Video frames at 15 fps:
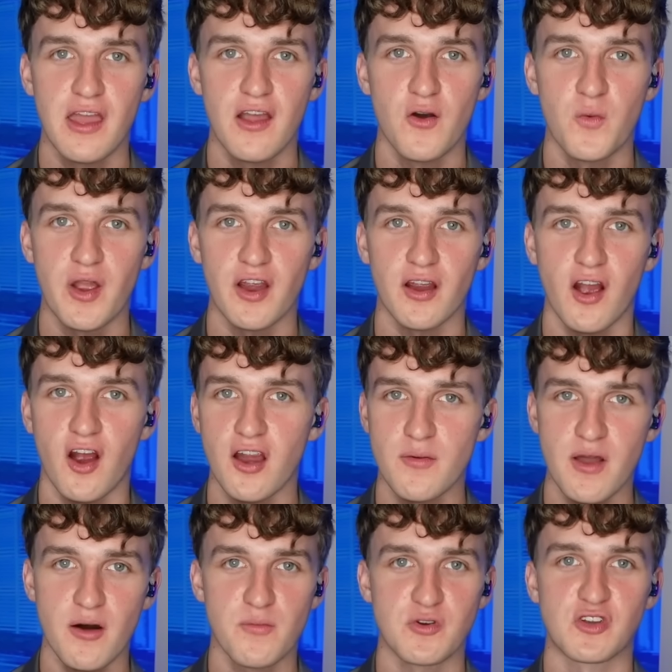where Ari
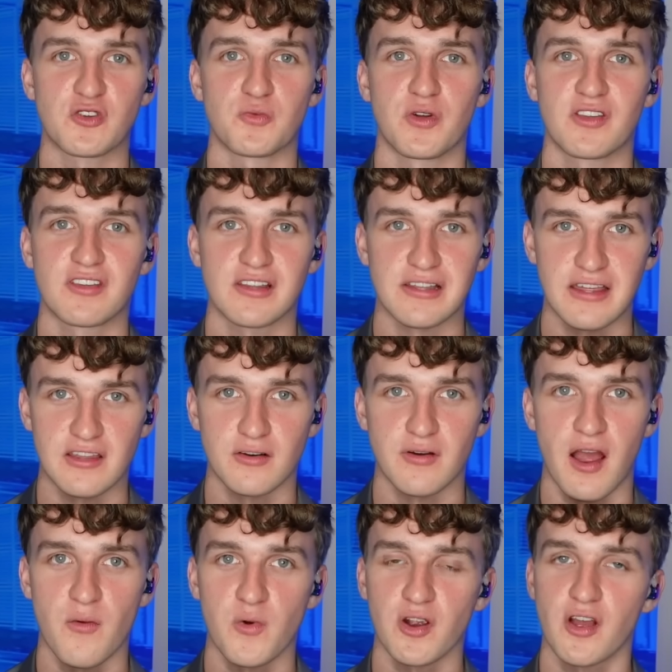Melber just wants to lay the
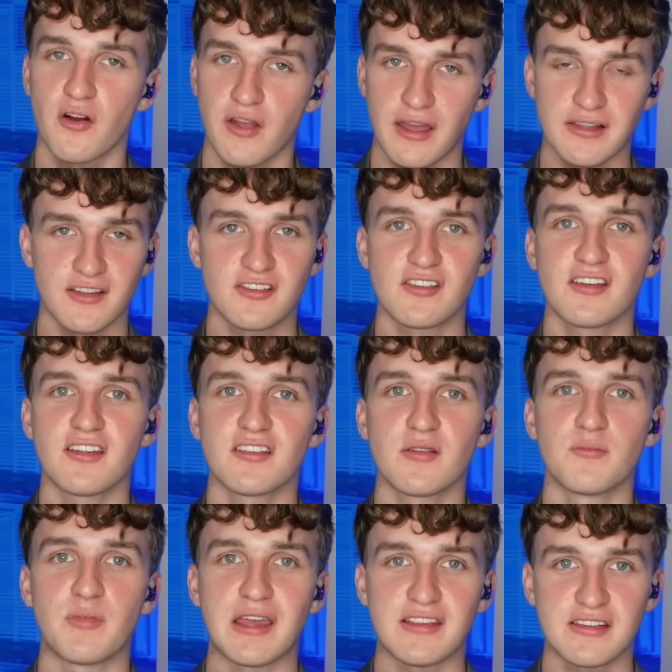groundwork. Okay, let's just get
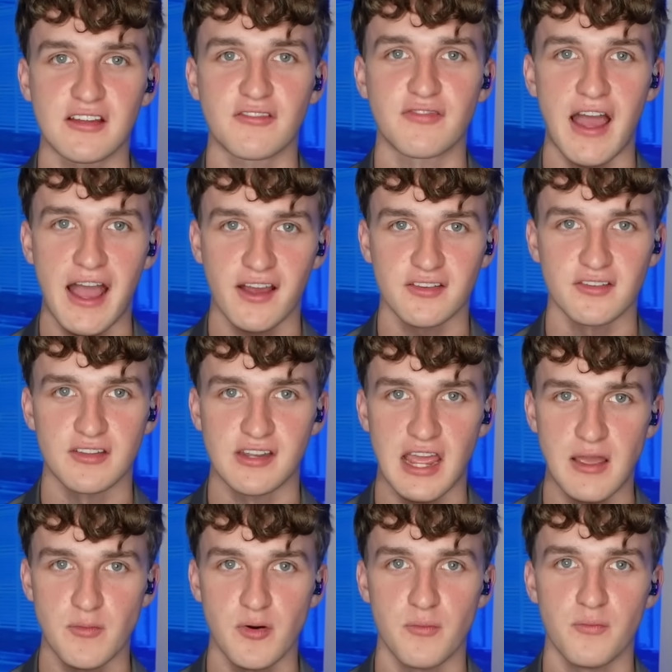some basic facts on the
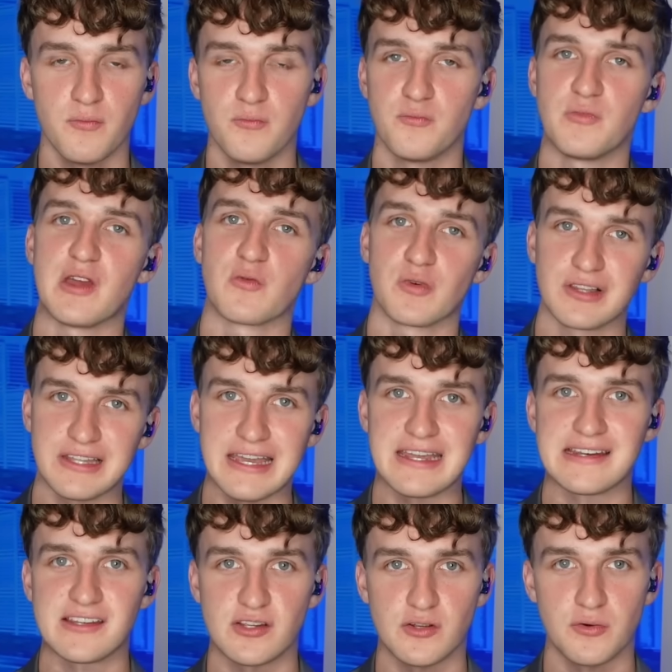table that
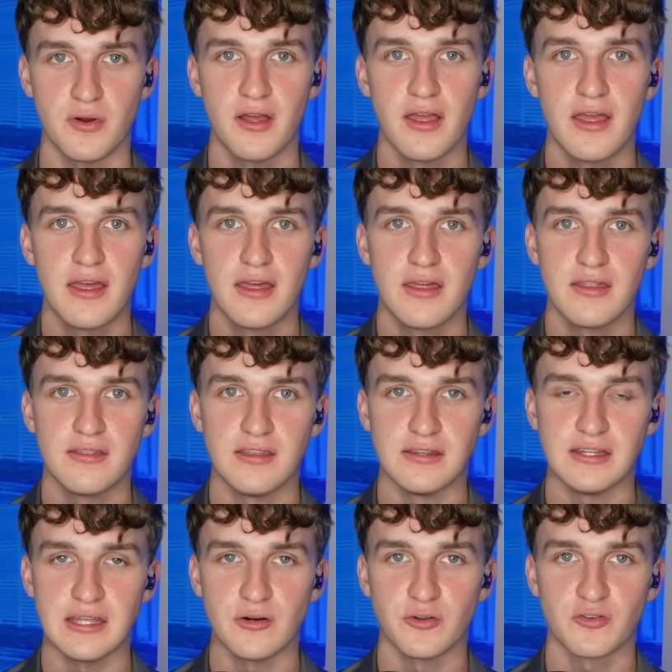relate to the
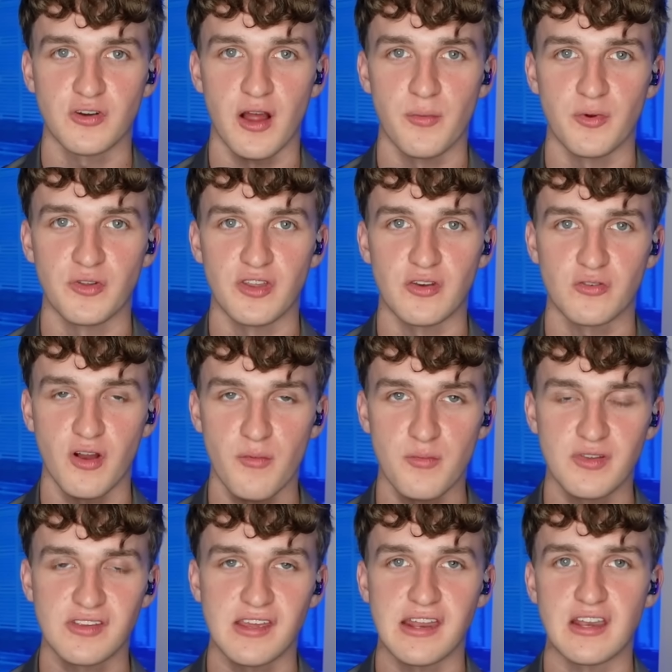legal troubles that Trump
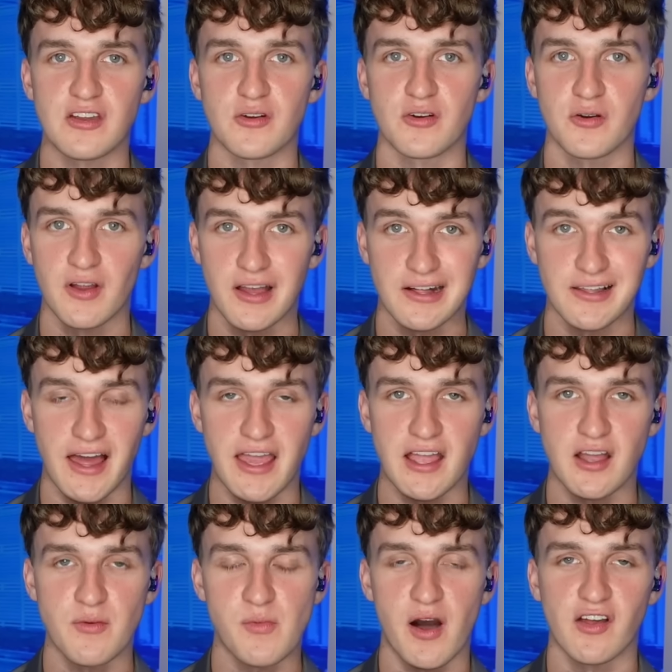is in, your client
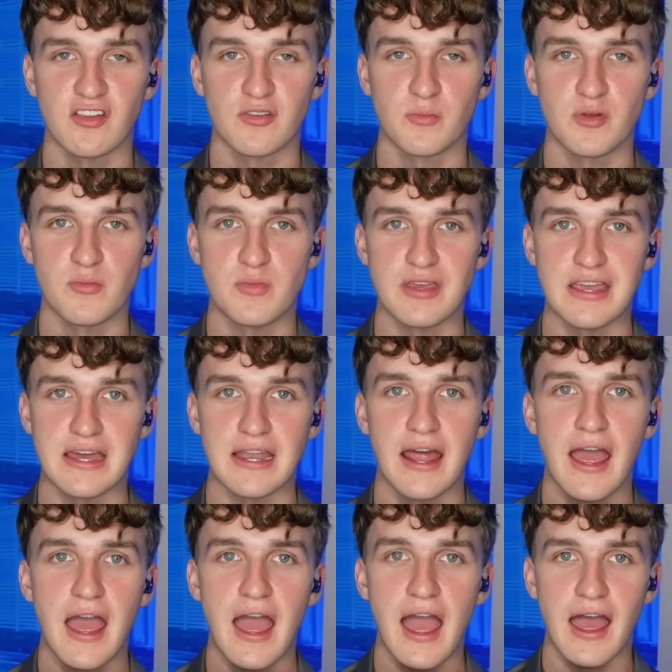could possibly be in
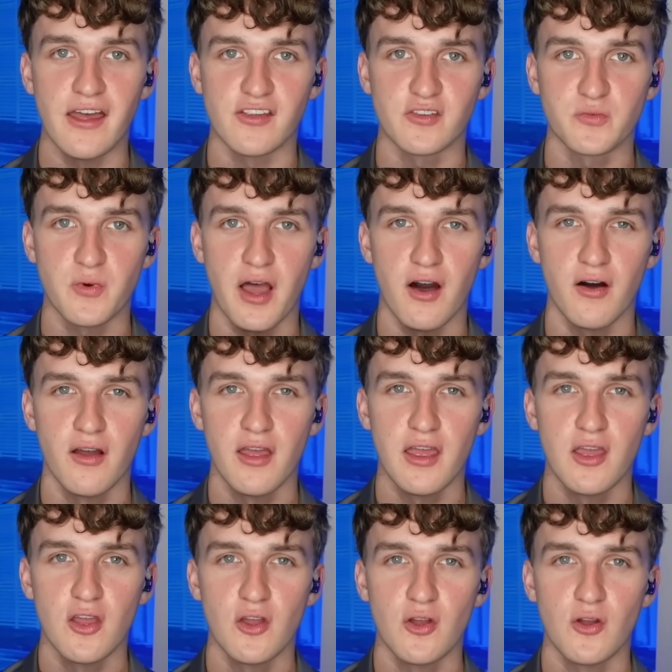as well.
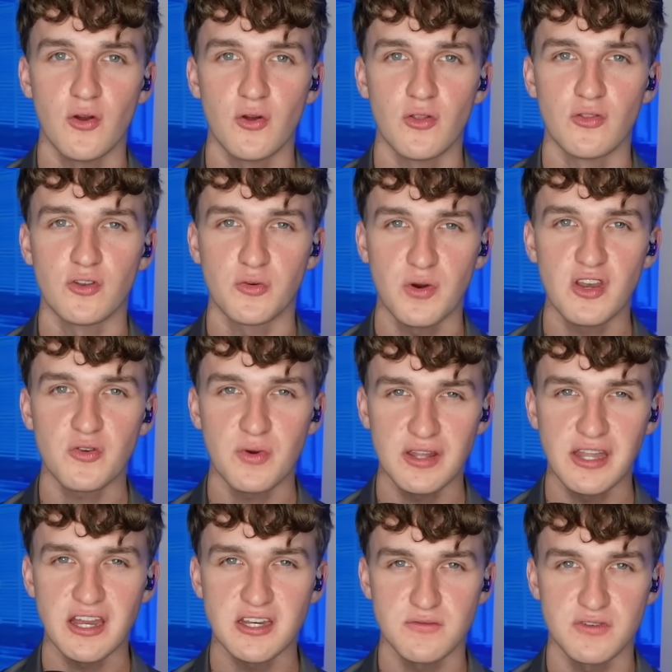The 2020
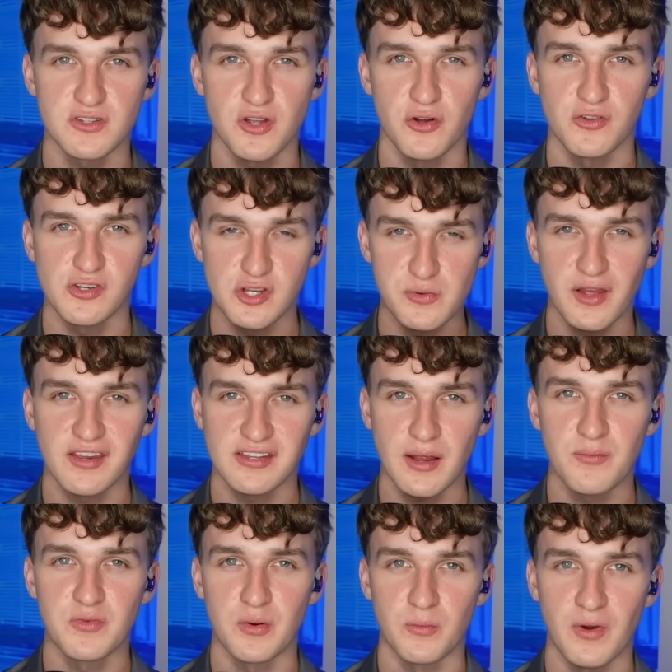election results, you
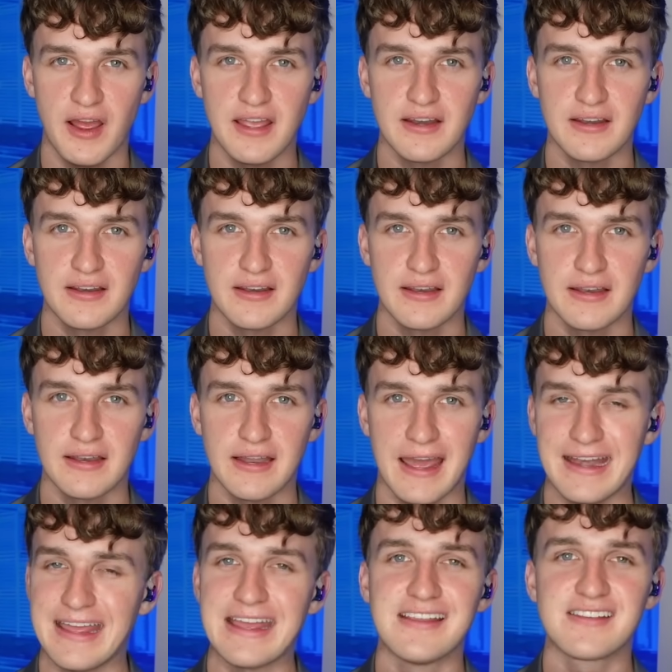accept them, right?
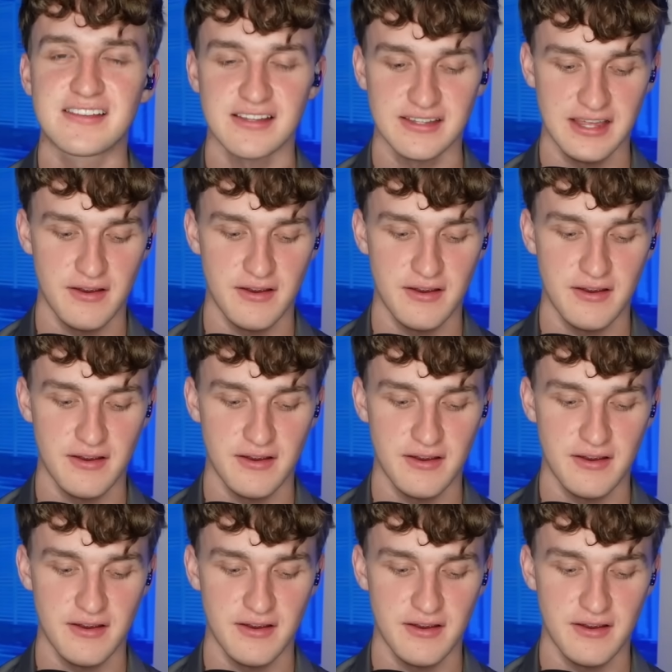And instantly